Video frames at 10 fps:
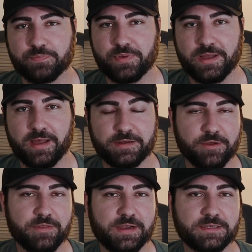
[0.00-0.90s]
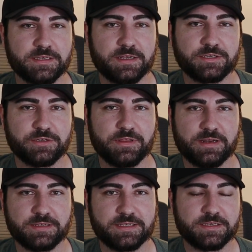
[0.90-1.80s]
but I know that it's an issue that
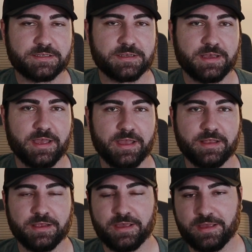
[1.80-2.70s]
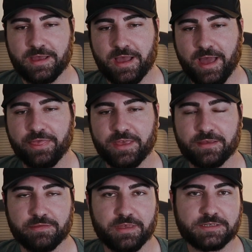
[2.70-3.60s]
exists, and I
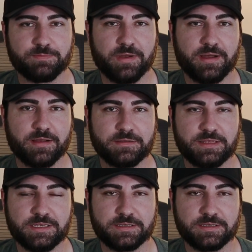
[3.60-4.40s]
think this mod, the